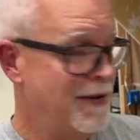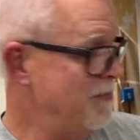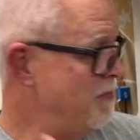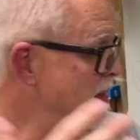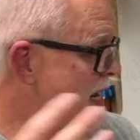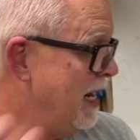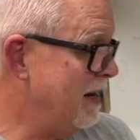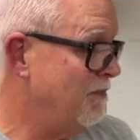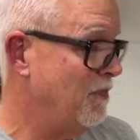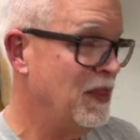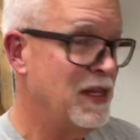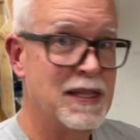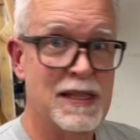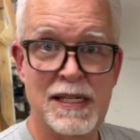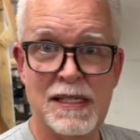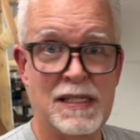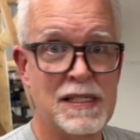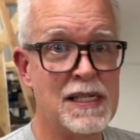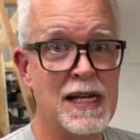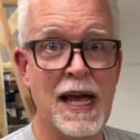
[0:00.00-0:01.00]
Man,
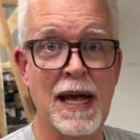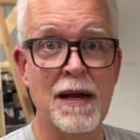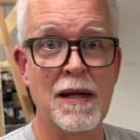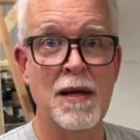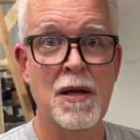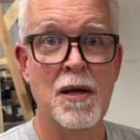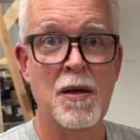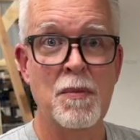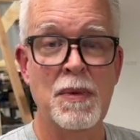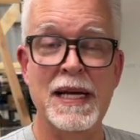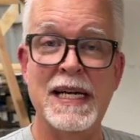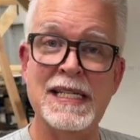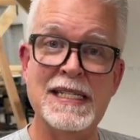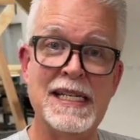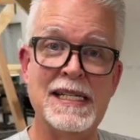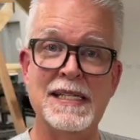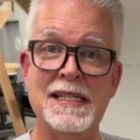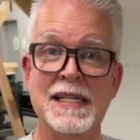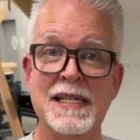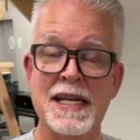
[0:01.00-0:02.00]
this is it. Because
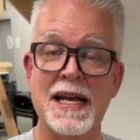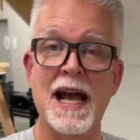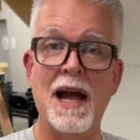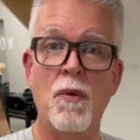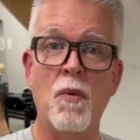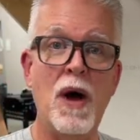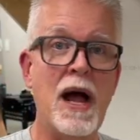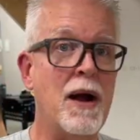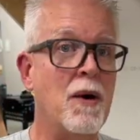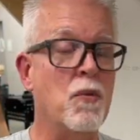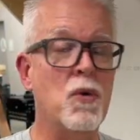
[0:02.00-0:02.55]
as the DIYer,